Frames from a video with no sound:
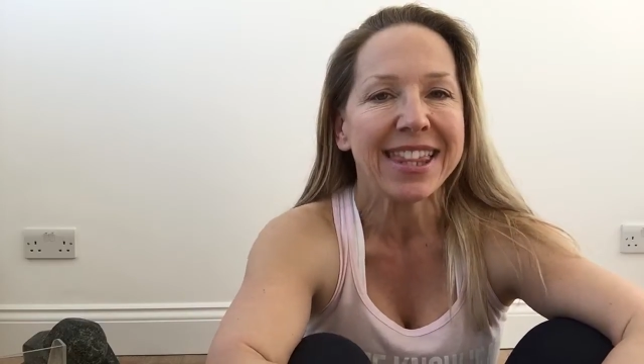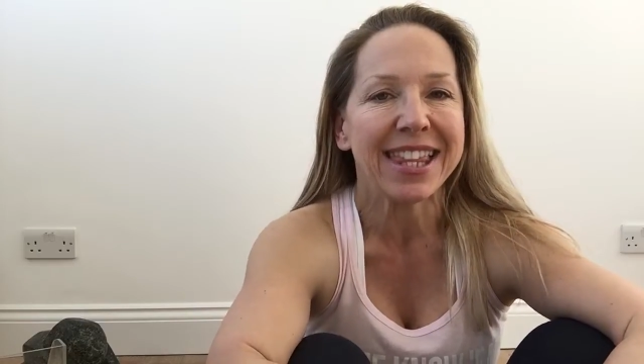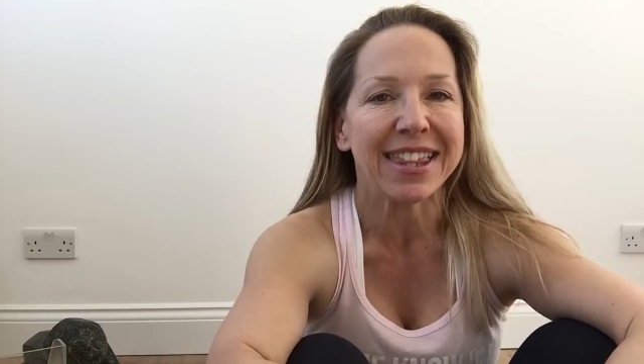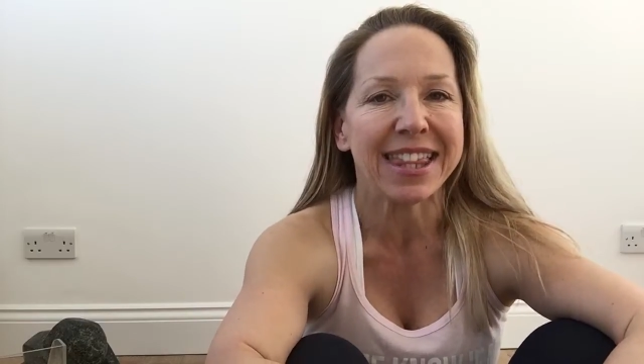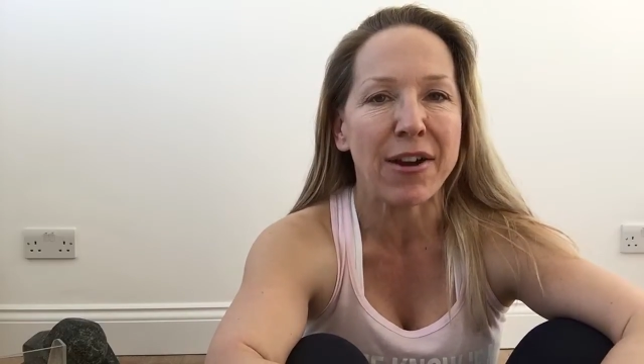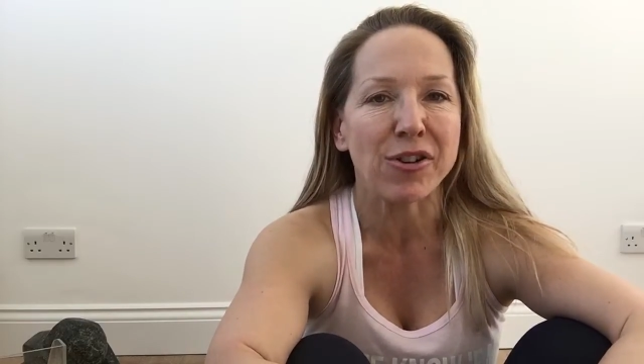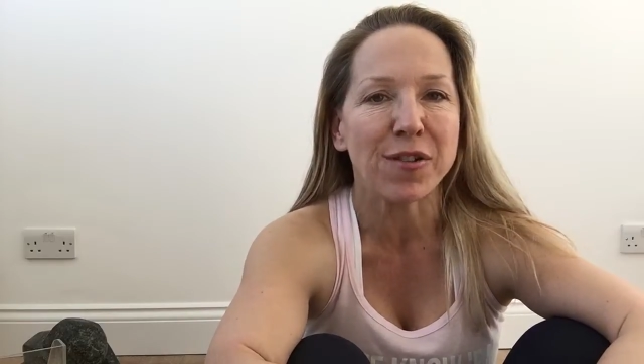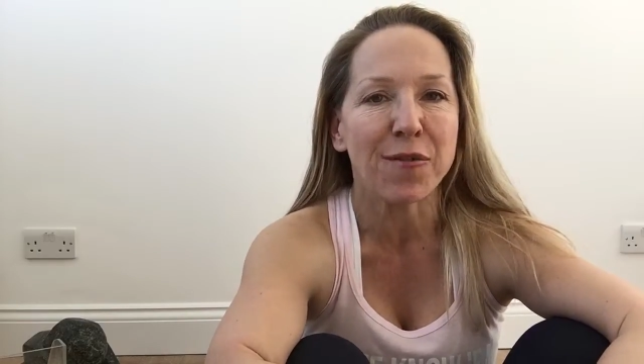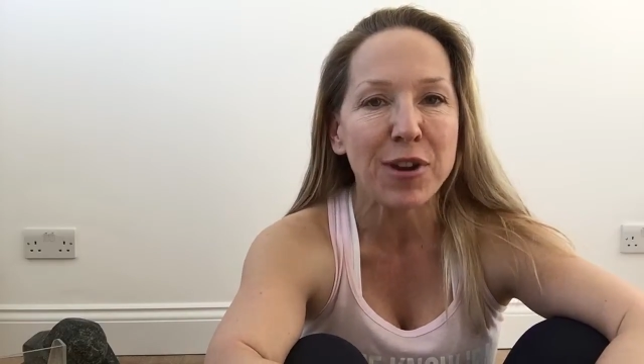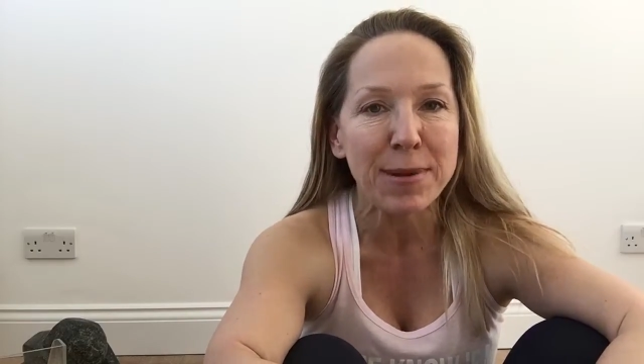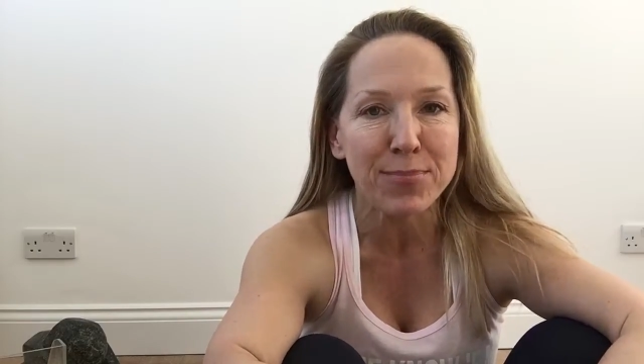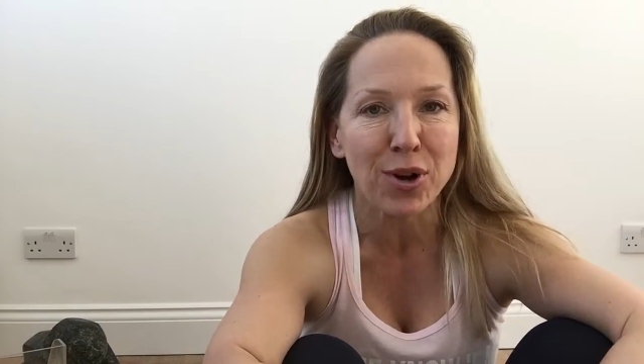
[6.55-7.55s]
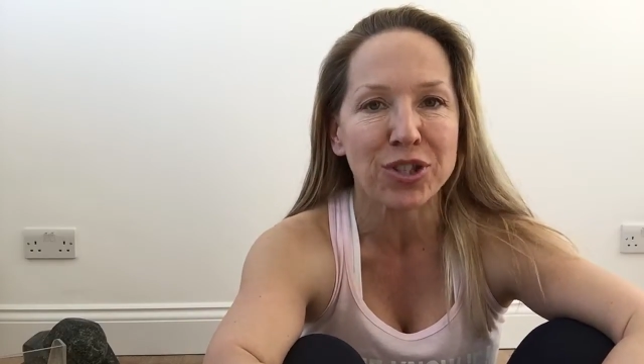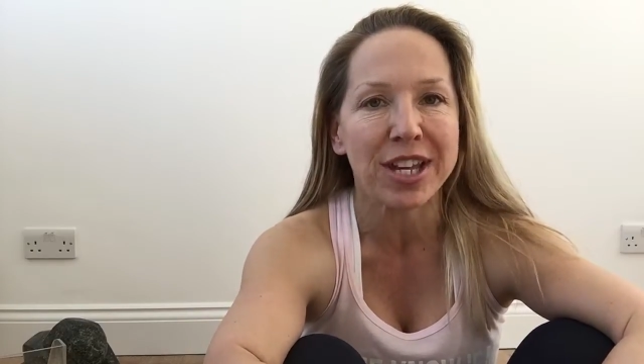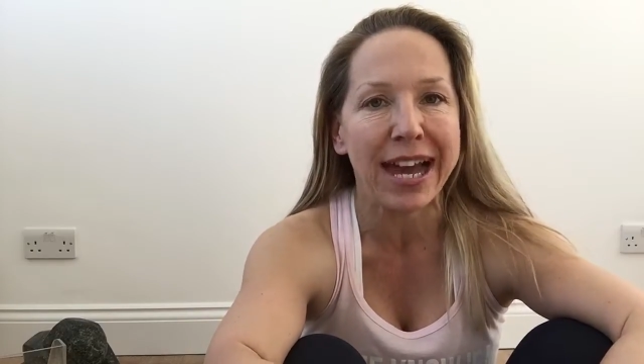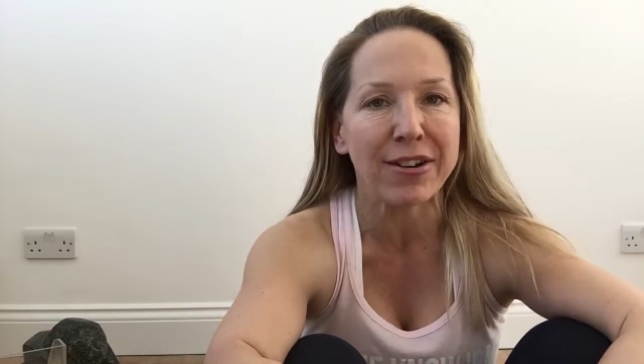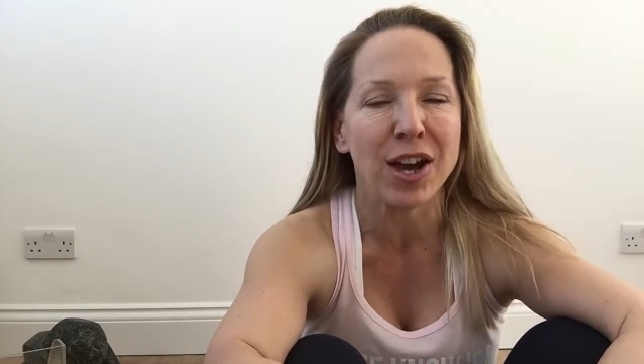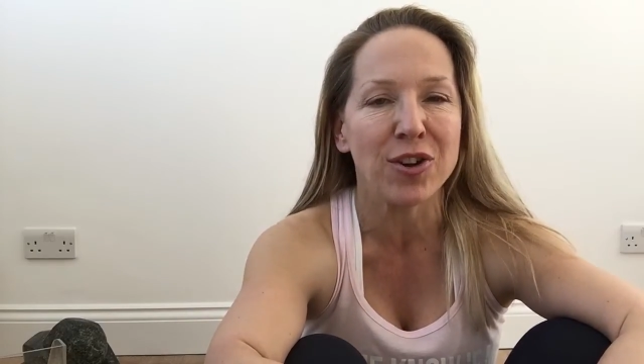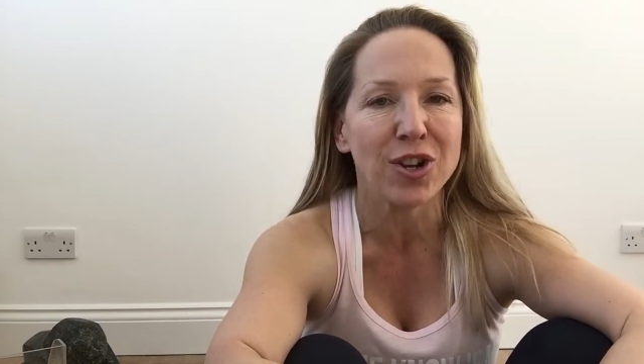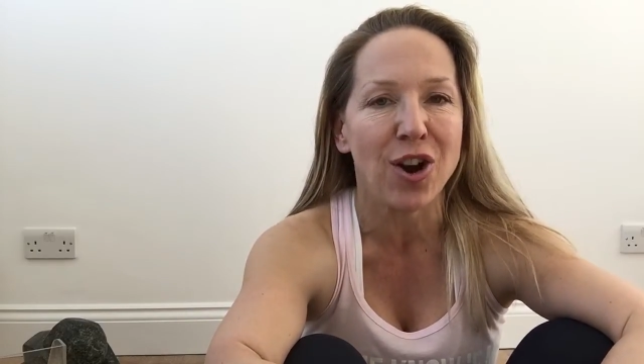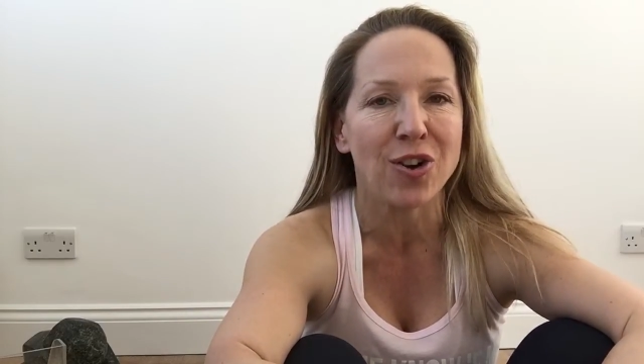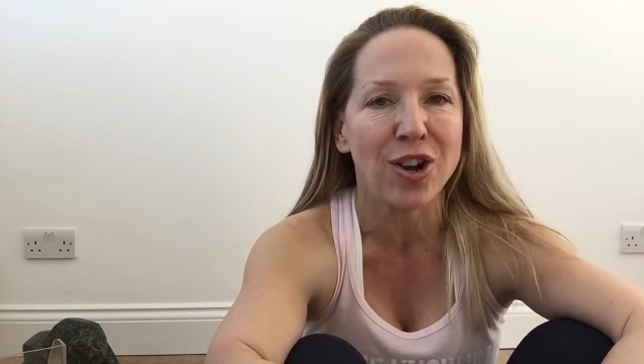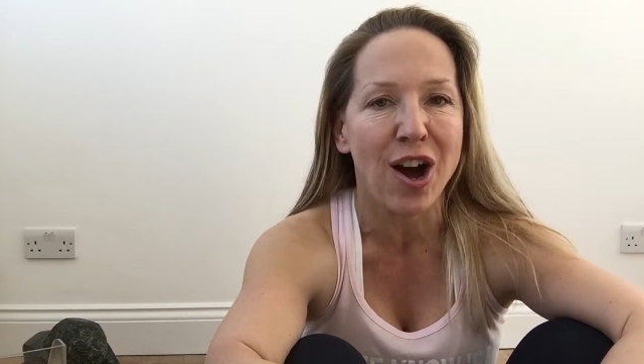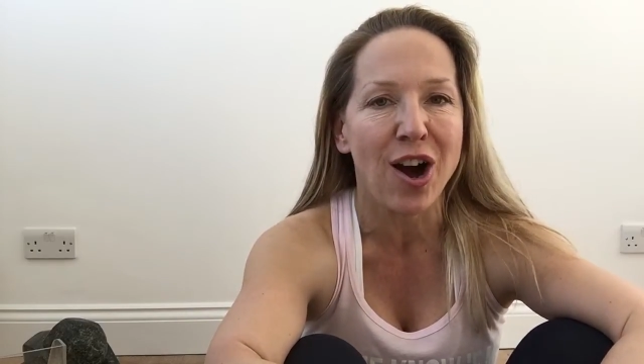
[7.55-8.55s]
that there is a free book download
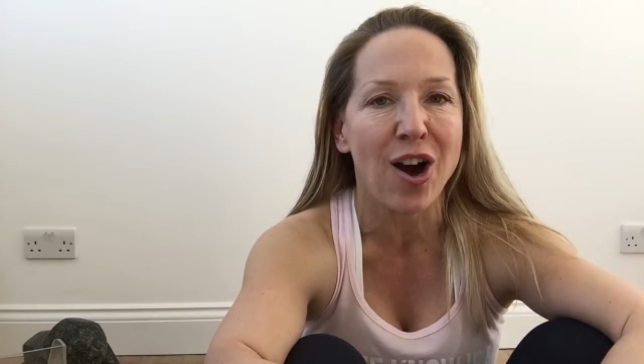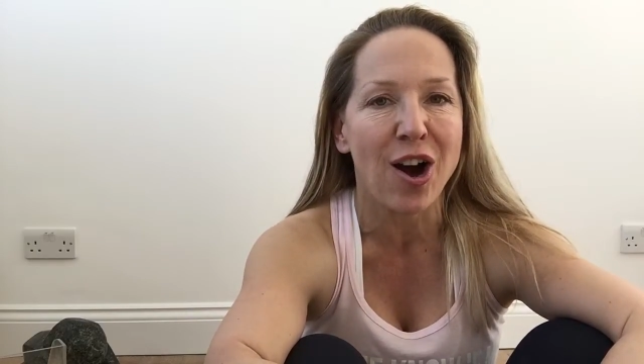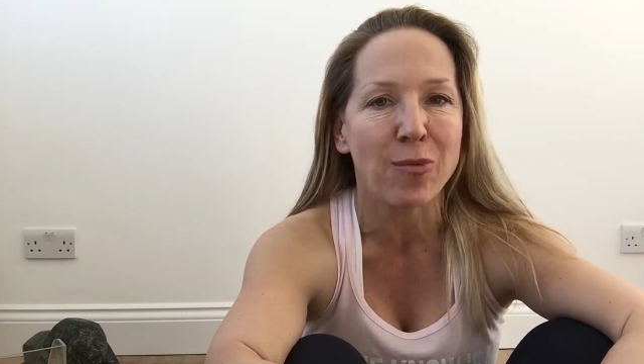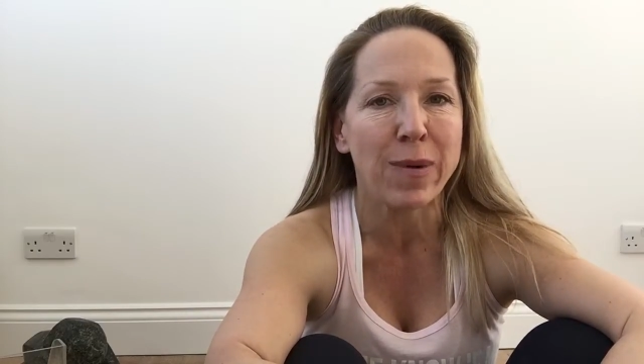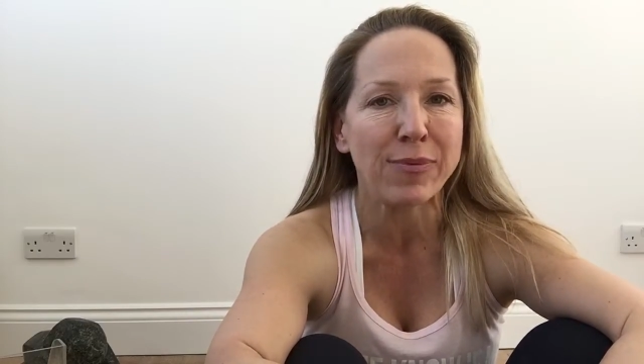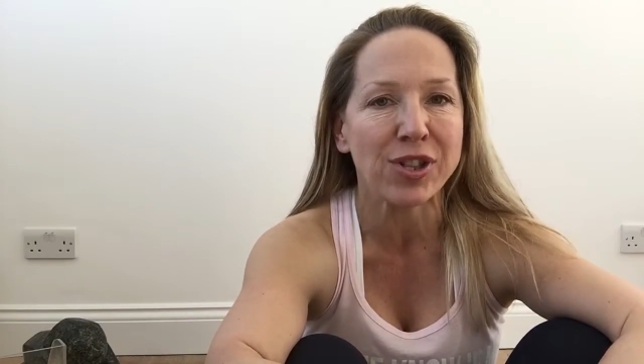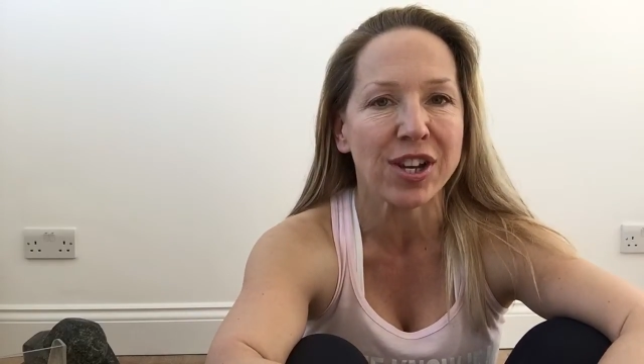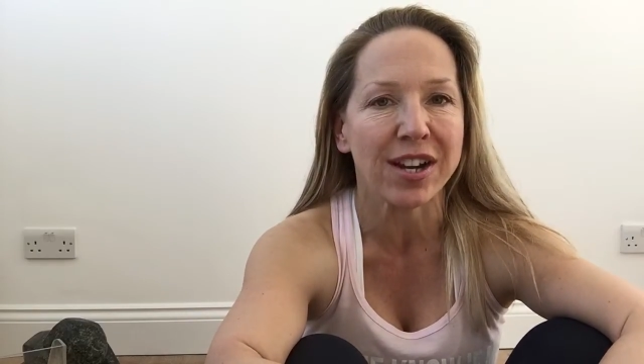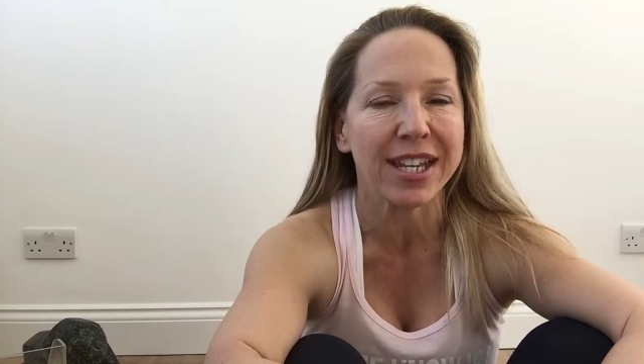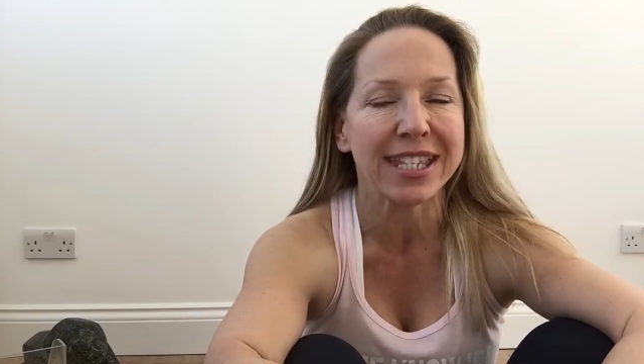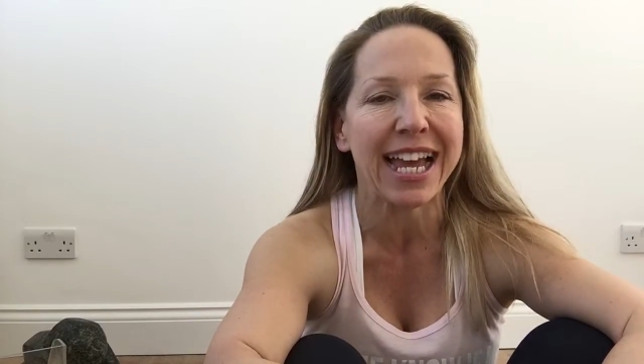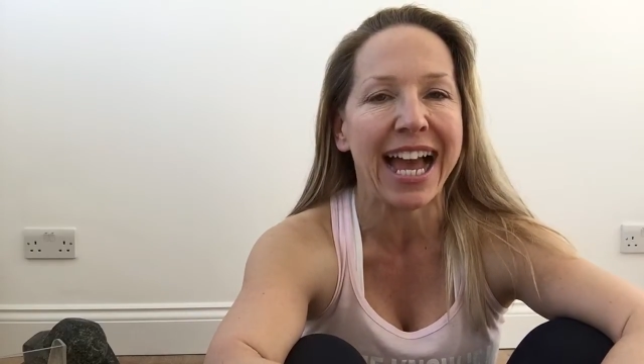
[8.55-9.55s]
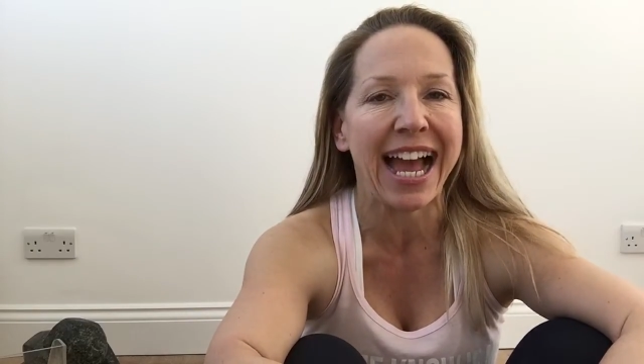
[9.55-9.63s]
on our website